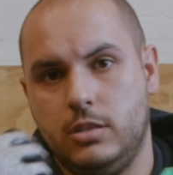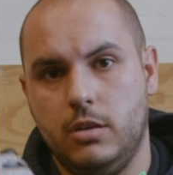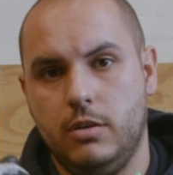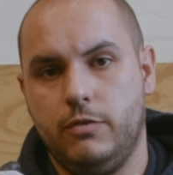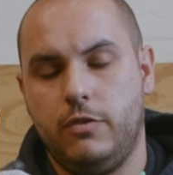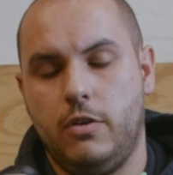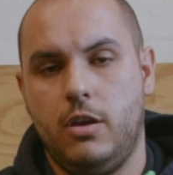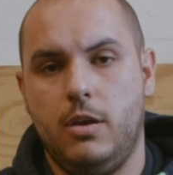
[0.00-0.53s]

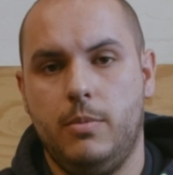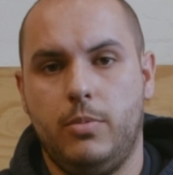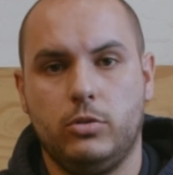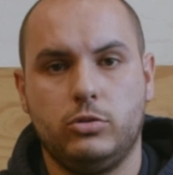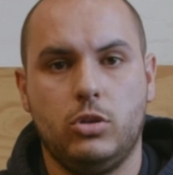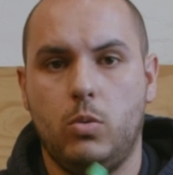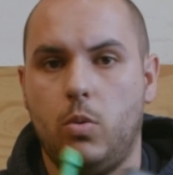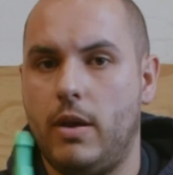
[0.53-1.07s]
of
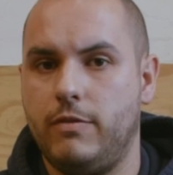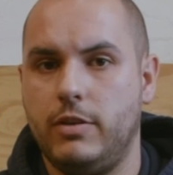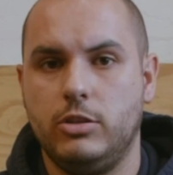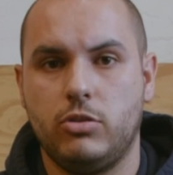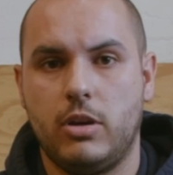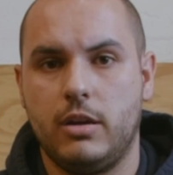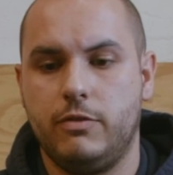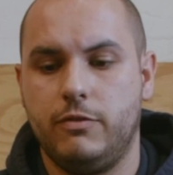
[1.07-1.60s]
box or whatever you're
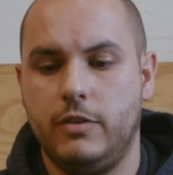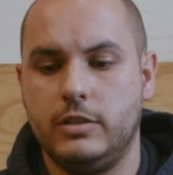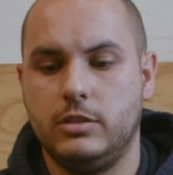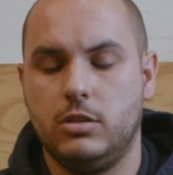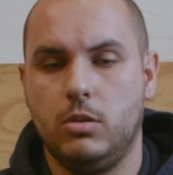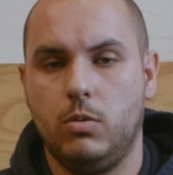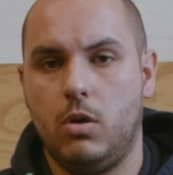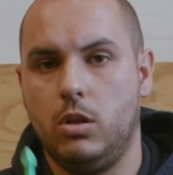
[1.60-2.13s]
trying to fix
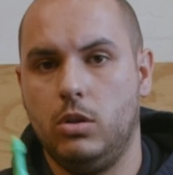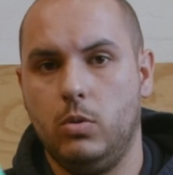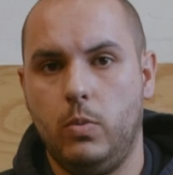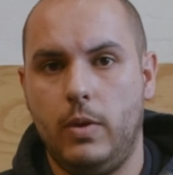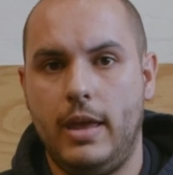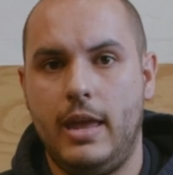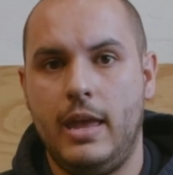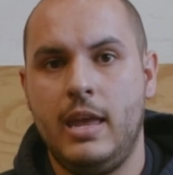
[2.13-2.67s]
to the wall
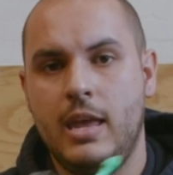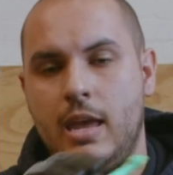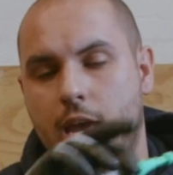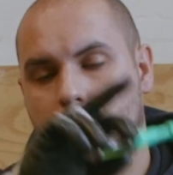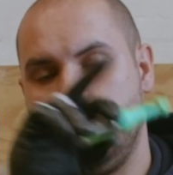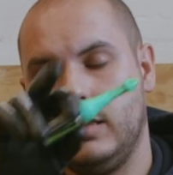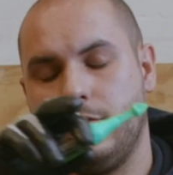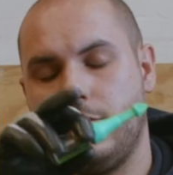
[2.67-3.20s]
away,
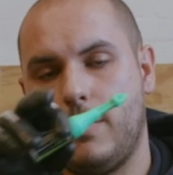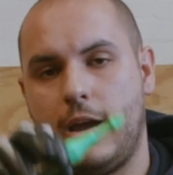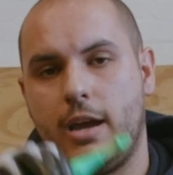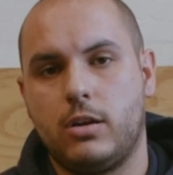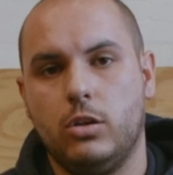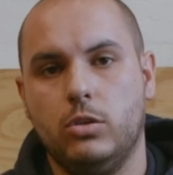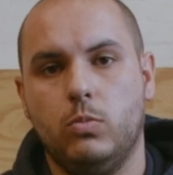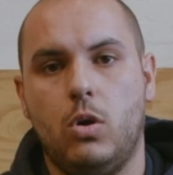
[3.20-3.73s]
and you'll have a
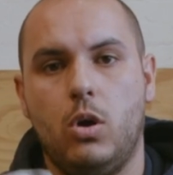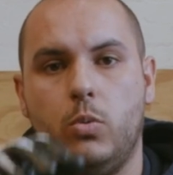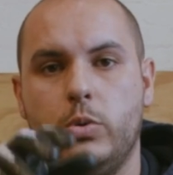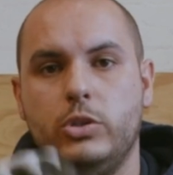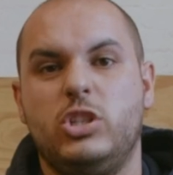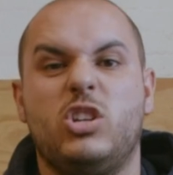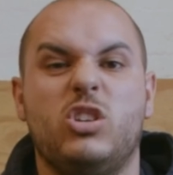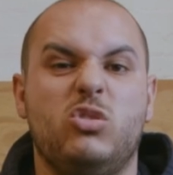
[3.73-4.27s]
mark on the wall
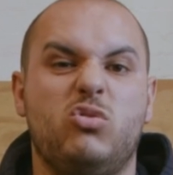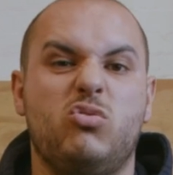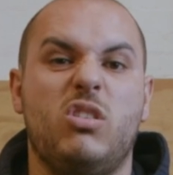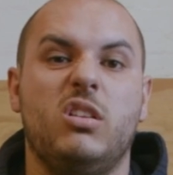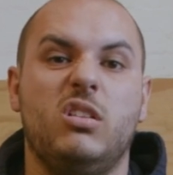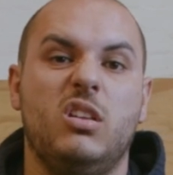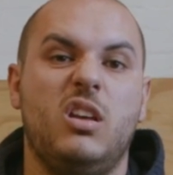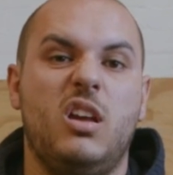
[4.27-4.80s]
which you can
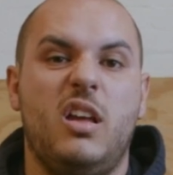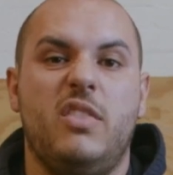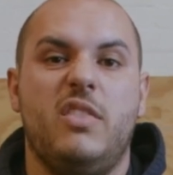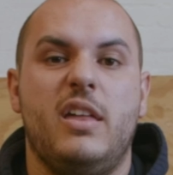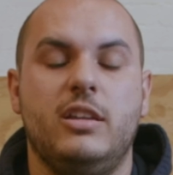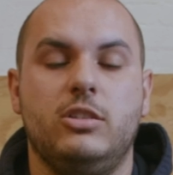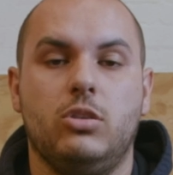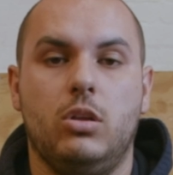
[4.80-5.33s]
drill, and
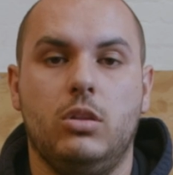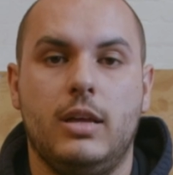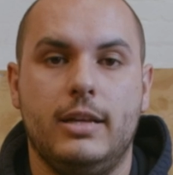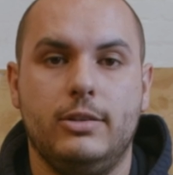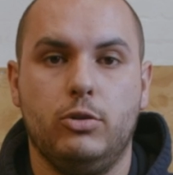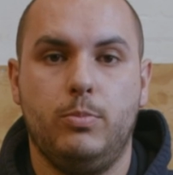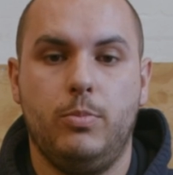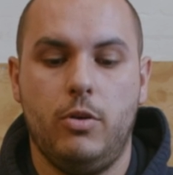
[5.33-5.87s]
then it's all
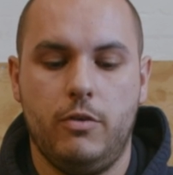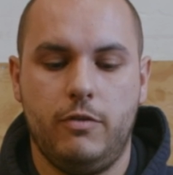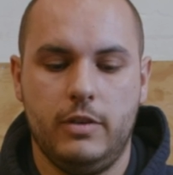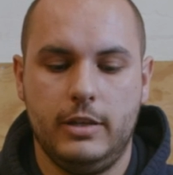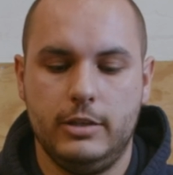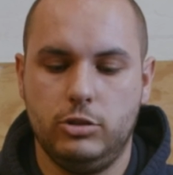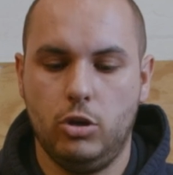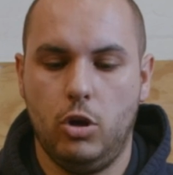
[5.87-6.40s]
lined up
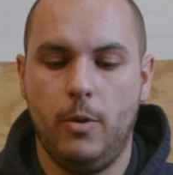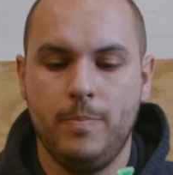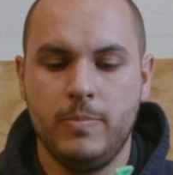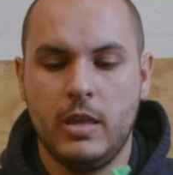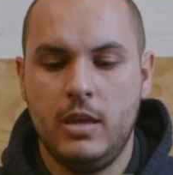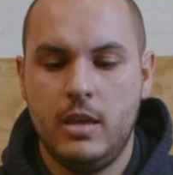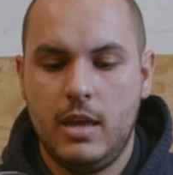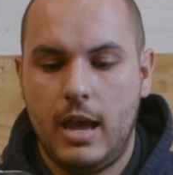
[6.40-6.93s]
perfectly. So
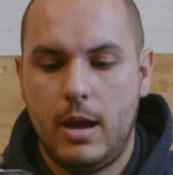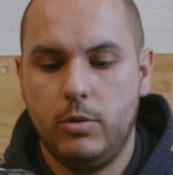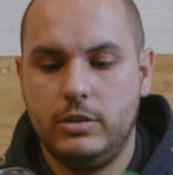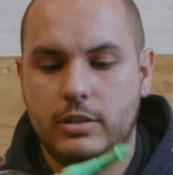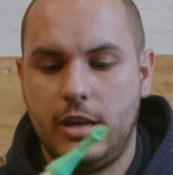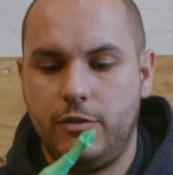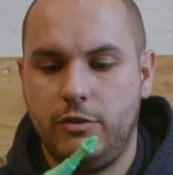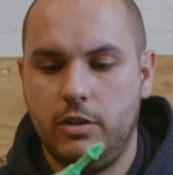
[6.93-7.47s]
I
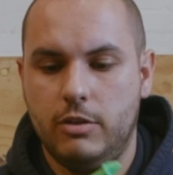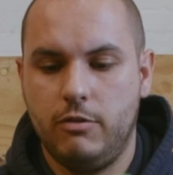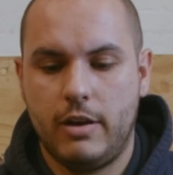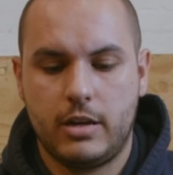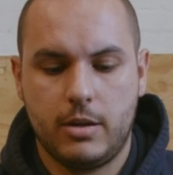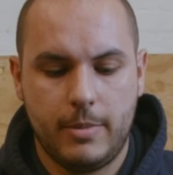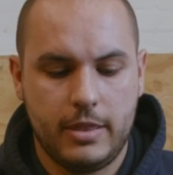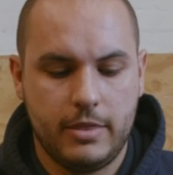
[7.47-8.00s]
would definitely
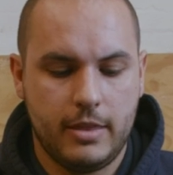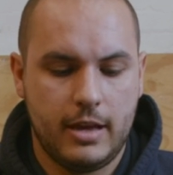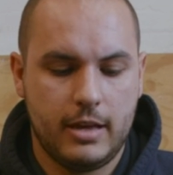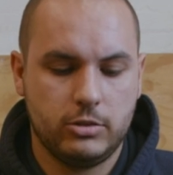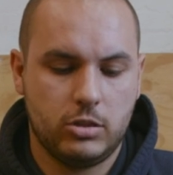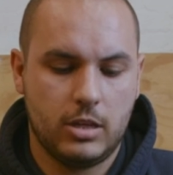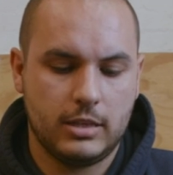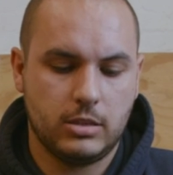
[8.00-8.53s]
recommend
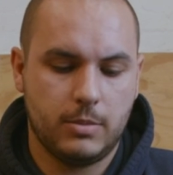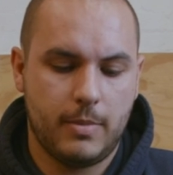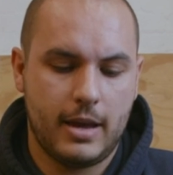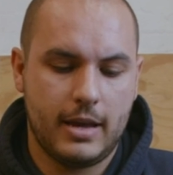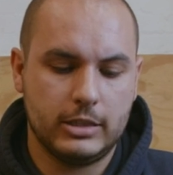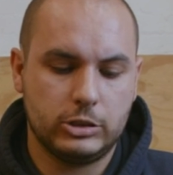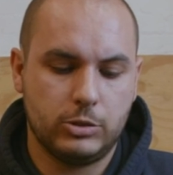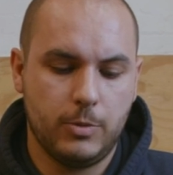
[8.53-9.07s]
that. So that's a
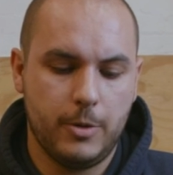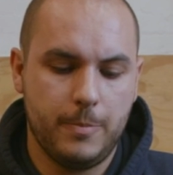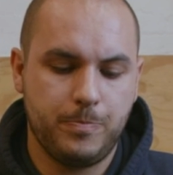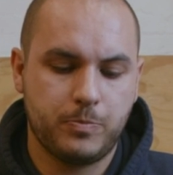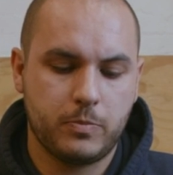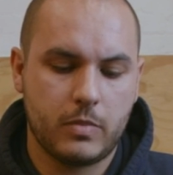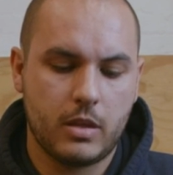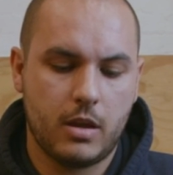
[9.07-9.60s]
marksman
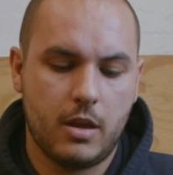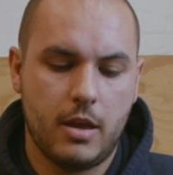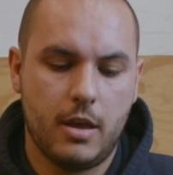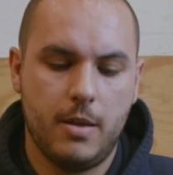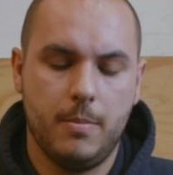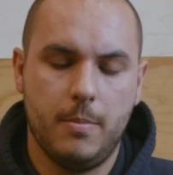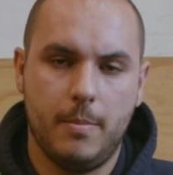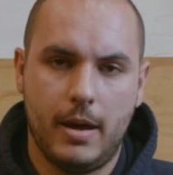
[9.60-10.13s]

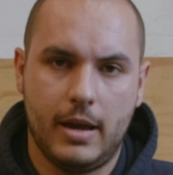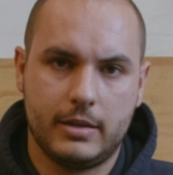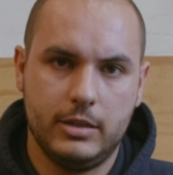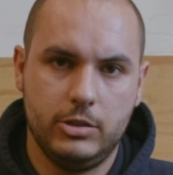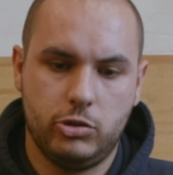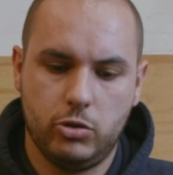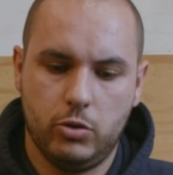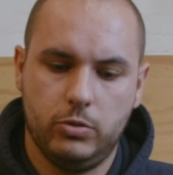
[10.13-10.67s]

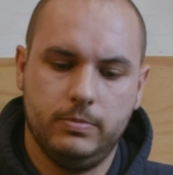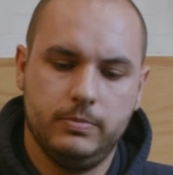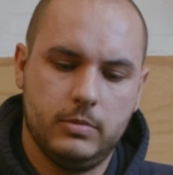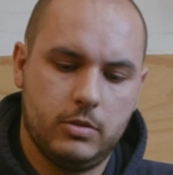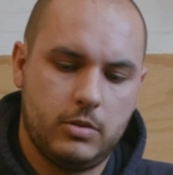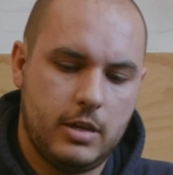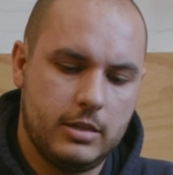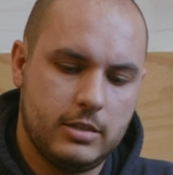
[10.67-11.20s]
marking tool.
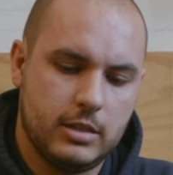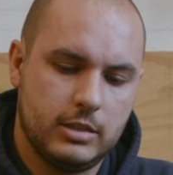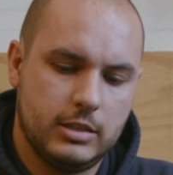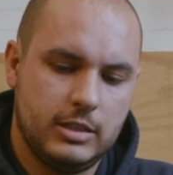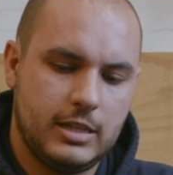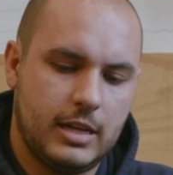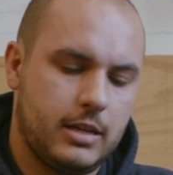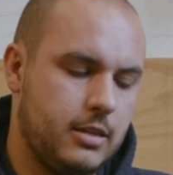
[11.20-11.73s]
Okay, so that's
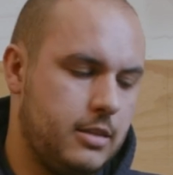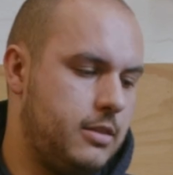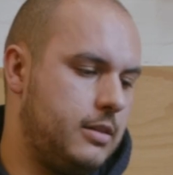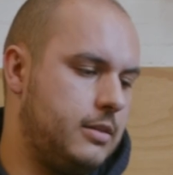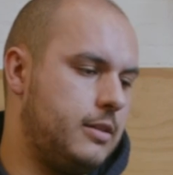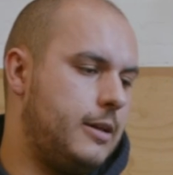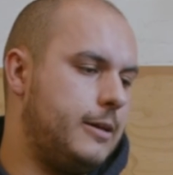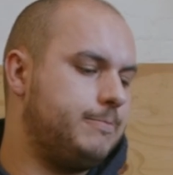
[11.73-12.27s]
the second
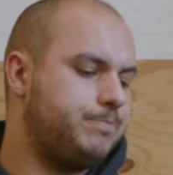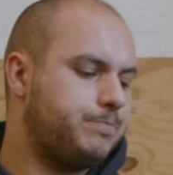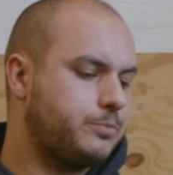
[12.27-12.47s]
thing there.